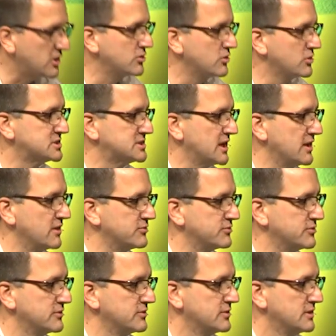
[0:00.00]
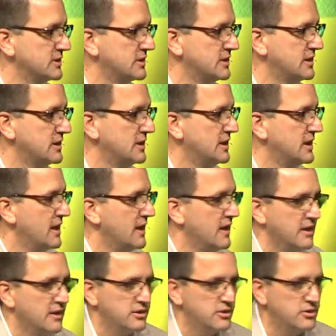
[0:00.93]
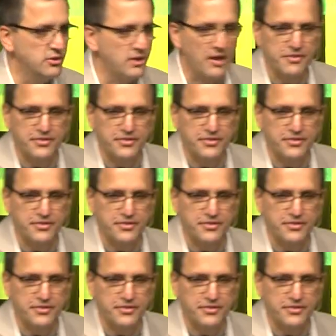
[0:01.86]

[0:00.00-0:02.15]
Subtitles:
yourself. You're not